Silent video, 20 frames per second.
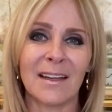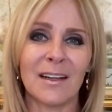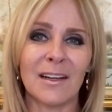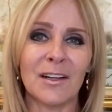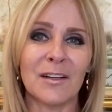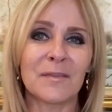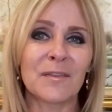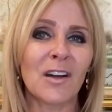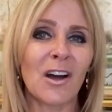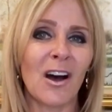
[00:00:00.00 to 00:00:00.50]

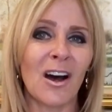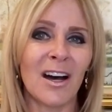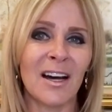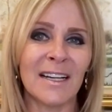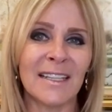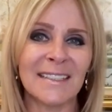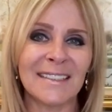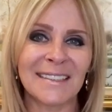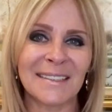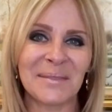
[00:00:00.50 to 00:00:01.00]
of
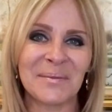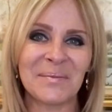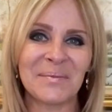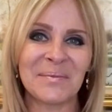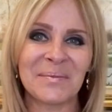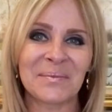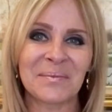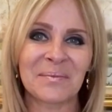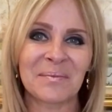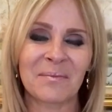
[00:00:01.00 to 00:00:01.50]
God,
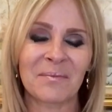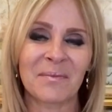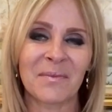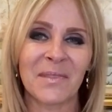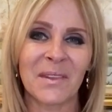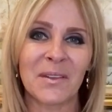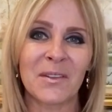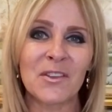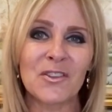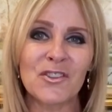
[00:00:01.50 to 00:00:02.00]

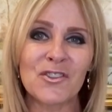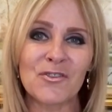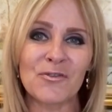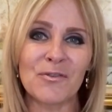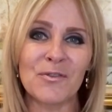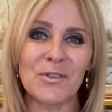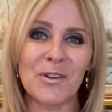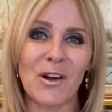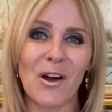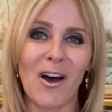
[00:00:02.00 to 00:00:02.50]
the
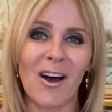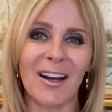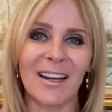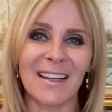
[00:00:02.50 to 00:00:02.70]
true God.